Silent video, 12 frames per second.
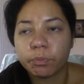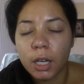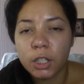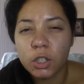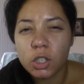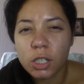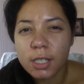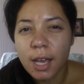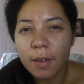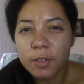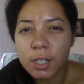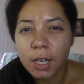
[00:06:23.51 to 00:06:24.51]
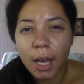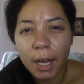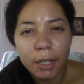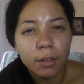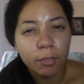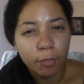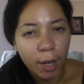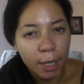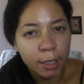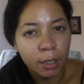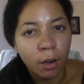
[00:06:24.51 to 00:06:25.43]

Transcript: you just have to kind of find an